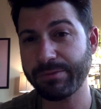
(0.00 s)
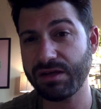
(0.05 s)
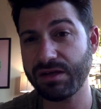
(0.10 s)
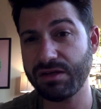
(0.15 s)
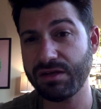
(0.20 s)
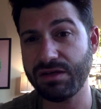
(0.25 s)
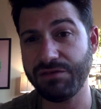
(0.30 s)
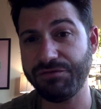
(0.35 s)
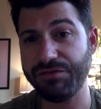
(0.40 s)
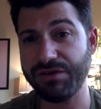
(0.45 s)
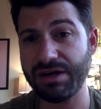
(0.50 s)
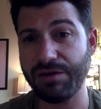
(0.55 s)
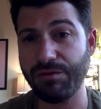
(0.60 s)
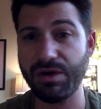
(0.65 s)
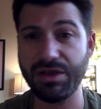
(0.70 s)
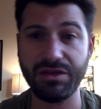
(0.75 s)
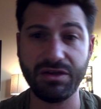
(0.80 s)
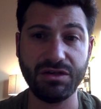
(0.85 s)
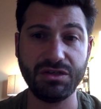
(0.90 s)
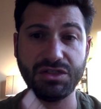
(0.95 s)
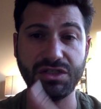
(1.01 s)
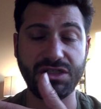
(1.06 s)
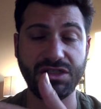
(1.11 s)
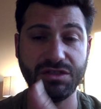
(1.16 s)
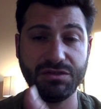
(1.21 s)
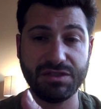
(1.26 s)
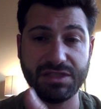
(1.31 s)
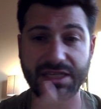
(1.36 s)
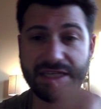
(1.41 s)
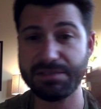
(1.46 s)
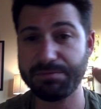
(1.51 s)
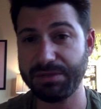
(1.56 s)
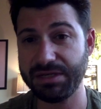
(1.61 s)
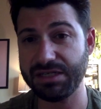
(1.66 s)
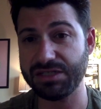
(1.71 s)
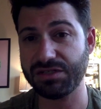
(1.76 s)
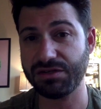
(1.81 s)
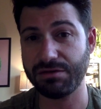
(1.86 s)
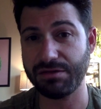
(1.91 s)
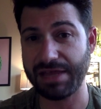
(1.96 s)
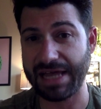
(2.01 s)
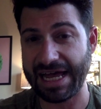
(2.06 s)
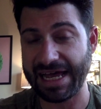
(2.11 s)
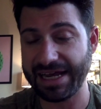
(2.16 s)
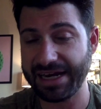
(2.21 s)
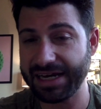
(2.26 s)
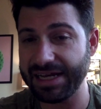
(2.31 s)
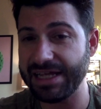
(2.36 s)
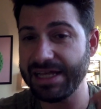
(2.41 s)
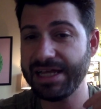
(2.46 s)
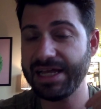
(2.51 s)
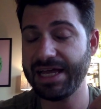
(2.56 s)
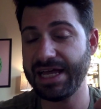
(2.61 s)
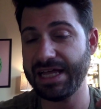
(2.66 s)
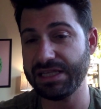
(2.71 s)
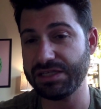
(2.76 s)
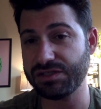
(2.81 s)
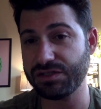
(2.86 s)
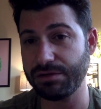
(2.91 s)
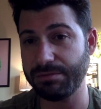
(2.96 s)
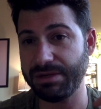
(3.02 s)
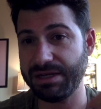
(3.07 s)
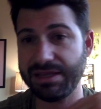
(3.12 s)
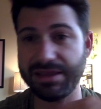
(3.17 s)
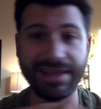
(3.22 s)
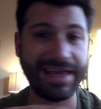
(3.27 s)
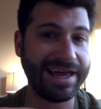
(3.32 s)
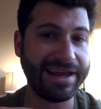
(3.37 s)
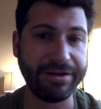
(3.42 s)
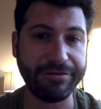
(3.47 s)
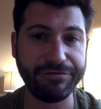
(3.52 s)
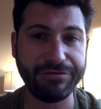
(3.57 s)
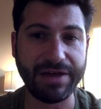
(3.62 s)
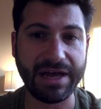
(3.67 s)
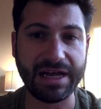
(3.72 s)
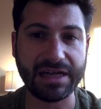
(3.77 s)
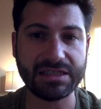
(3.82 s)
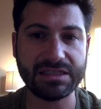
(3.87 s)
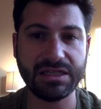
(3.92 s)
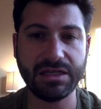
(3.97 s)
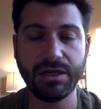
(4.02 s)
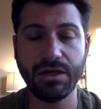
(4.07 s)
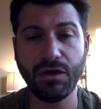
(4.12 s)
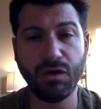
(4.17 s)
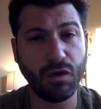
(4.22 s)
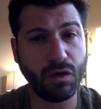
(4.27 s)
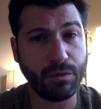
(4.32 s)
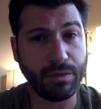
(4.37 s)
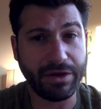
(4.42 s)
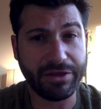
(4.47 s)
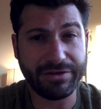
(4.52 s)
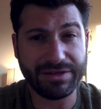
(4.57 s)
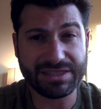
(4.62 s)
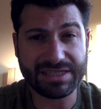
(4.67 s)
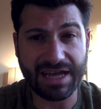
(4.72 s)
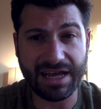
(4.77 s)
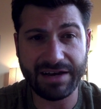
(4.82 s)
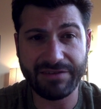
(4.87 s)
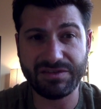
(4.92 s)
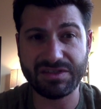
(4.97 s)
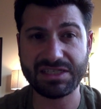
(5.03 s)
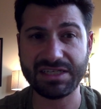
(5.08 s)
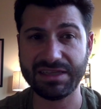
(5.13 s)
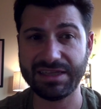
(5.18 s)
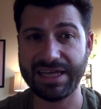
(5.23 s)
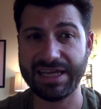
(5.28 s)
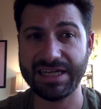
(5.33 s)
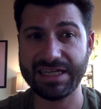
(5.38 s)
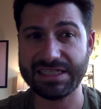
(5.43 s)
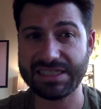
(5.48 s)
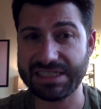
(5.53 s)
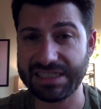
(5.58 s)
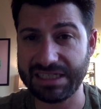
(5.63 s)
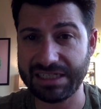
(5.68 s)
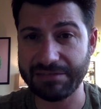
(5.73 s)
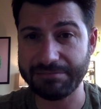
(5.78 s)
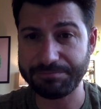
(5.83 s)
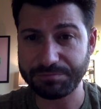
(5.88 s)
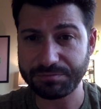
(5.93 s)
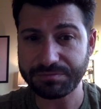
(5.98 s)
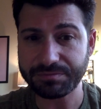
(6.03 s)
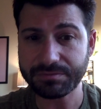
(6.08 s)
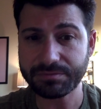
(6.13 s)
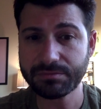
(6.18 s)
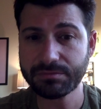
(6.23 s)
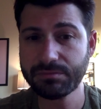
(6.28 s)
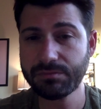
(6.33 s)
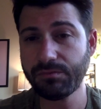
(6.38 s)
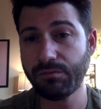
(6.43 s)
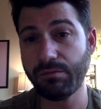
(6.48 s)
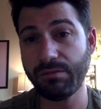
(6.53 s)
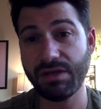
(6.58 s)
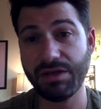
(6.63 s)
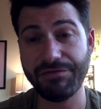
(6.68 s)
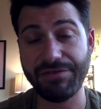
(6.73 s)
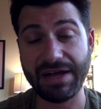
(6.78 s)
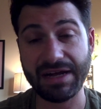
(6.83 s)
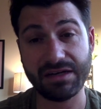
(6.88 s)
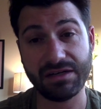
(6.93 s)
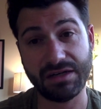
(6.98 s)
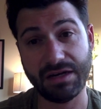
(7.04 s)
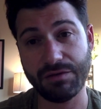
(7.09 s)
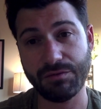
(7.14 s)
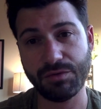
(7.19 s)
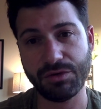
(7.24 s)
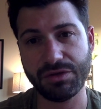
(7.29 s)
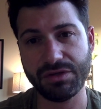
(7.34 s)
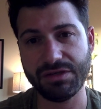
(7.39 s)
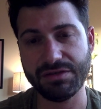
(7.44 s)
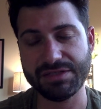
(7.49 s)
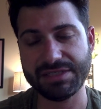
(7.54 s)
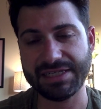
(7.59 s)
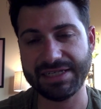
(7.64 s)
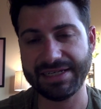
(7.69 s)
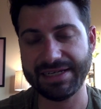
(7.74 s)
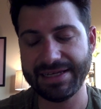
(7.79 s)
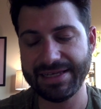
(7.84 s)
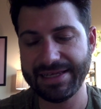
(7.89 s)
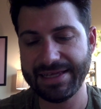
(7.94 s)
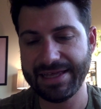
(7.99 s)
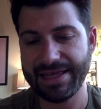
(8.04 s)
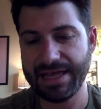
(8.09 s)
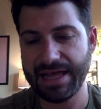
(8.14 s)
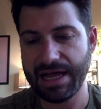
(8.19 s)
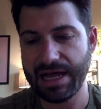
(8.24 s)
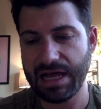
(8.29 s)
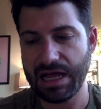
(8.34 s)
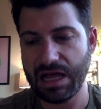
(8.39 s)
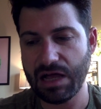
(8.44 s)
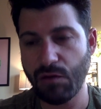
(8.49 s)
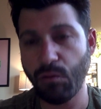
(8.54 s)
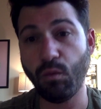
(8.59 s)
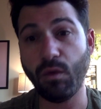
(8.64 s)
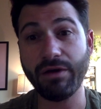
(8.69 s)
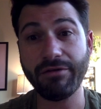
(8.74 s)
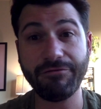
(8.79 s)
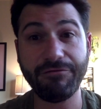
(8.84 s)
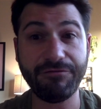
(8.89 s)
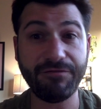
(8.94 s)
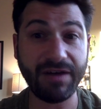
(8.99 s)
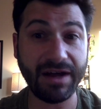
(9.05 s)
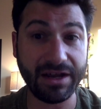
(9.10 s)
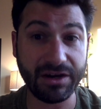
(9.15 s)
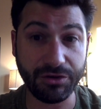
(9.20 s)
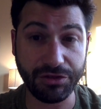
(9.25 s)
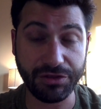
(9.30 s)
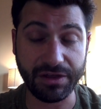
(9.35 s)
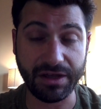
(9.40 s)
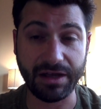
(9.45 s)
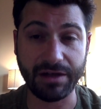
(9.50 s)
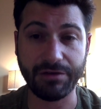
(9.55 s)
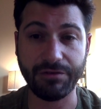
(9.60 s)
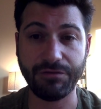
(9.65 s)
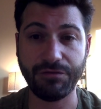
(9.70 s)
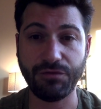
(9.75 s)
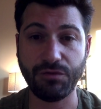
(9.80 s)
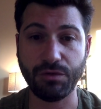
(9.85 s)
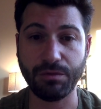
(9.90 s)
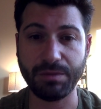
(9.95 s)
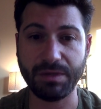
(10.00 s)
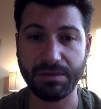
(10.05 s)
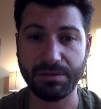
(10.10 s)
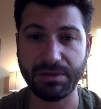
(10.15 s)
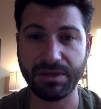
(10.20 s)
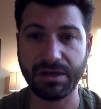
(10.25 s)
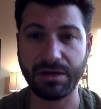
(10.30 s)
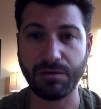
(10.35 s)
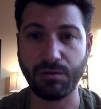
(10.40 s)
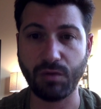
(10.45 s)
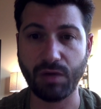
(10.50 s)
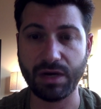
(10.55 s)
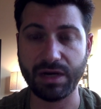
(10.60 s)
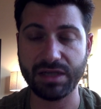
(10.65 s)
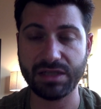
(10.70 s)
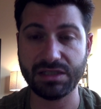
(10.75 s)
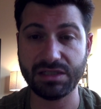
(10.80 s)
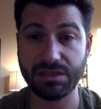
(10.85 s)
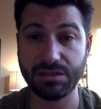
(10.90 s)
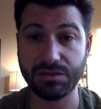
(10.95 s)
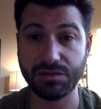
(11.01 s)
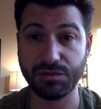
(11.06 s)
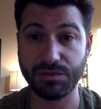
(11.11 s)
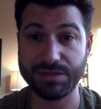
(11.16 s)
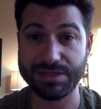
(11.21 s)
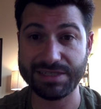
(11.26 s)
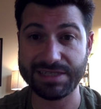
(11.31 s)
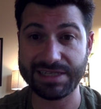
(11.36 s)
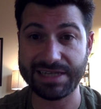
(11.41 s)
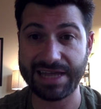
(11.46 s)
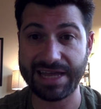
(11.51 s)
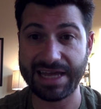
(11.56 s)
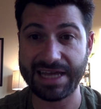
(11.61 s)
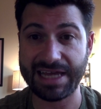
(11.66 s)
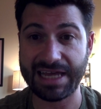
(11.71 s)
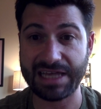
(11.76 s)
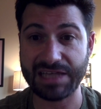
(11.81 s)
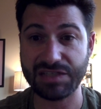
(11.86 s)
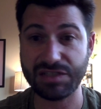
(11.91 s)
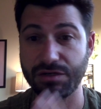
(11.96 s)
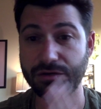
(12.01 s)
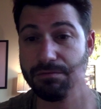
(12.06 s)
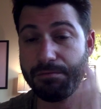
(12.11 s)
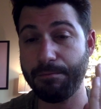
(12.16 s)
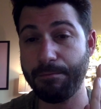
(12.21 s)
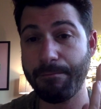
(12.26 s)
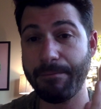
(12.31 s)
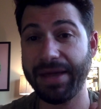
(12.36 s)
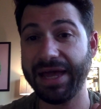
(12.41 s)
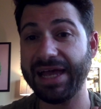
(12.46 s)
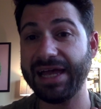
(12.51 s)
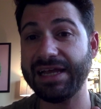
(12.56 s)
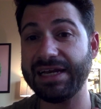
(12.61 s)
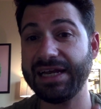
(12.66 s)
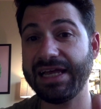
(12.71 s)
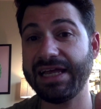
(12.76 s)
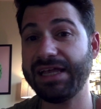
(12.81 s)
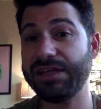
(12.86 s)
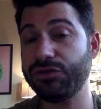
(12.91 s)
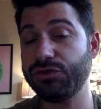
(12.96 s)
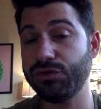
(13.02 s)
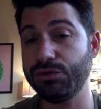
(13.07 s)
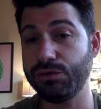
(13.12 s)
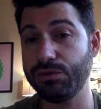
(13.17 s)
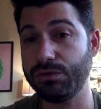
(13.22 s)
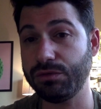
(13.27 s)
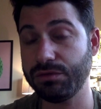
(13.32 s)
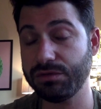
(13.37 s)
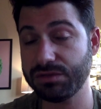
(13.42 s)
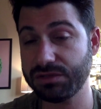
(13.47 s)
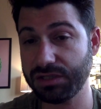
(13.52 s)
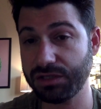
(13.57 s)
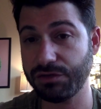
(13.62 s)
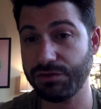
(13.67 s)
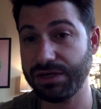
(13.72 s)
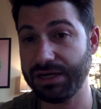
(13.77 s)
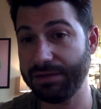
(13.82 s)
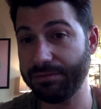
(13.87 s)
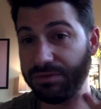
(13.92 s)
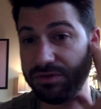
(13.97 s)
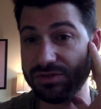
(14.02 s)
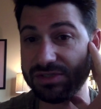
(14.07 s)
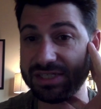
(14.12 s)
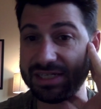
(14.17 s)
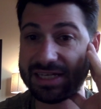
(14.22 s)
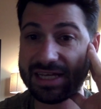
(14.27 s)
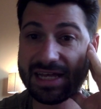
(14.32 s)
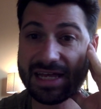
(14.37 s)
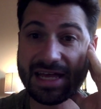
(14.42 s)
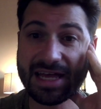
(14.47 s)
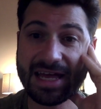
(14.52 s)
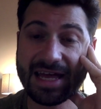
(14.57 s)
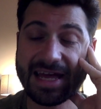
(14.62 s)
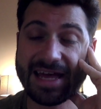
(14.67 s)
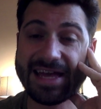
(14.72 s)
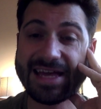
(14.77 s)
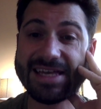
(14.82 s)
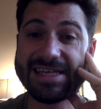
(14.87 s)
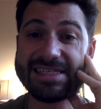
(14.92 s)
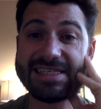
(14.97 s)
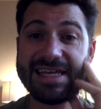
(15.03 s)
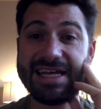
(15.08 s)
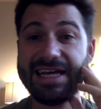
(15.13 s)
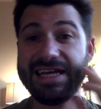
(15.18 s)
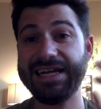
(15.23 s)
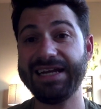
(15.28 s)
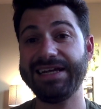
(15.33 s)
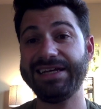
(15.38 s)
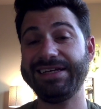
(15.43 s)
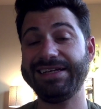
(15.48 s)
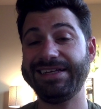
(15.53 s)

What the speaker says: You can figure out whether you should use this piece or that instrument, that effect, or whether it's kind of just a legacy effect not worth using. One final thought for people that are wanting to use Reason as your main tool to create music is that,